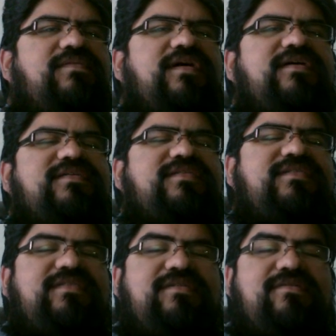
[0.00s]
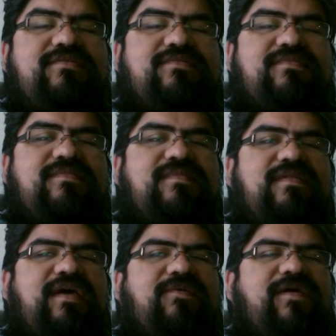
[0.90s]
Plus,
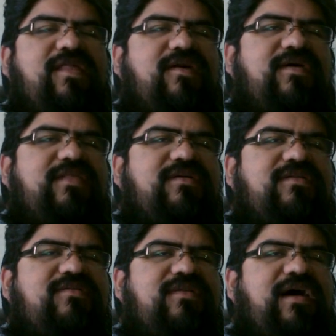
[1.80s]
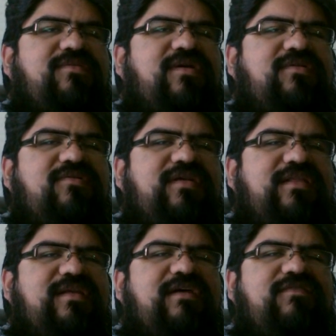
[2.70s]
and while they're out there doing
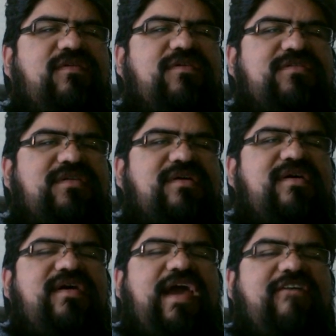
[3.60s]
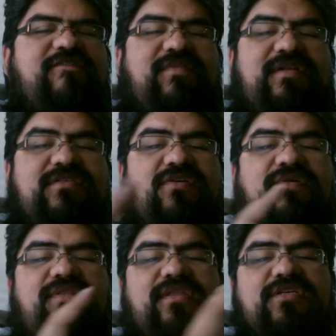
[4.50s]
that, they're not focused. Everybody's
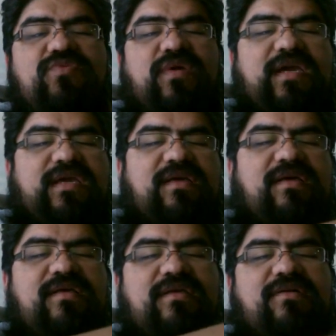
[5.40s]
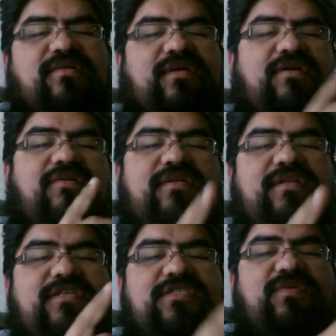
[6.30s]
going this way. They're going in
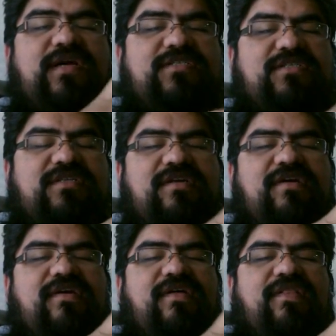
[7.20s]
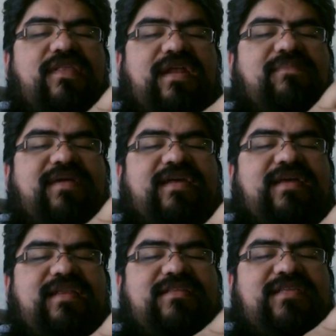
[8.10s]
this direction. They're not
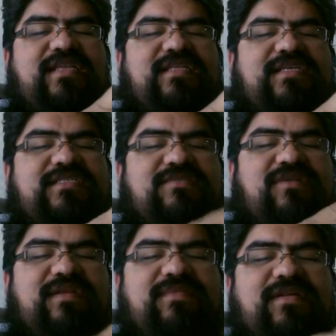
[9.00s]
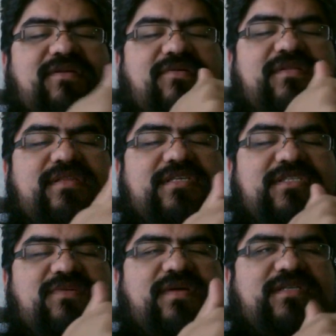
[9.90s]
paying any attention to anybody going this
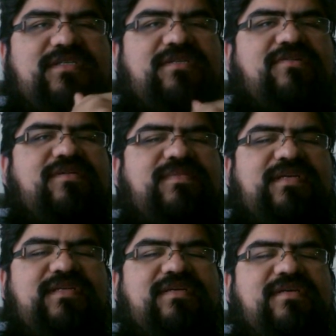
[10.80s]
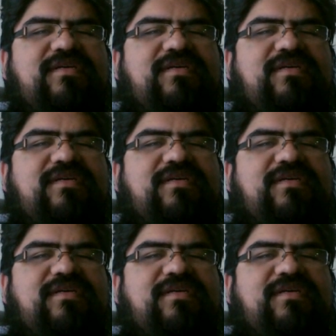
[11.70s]
direction. You know what I mean?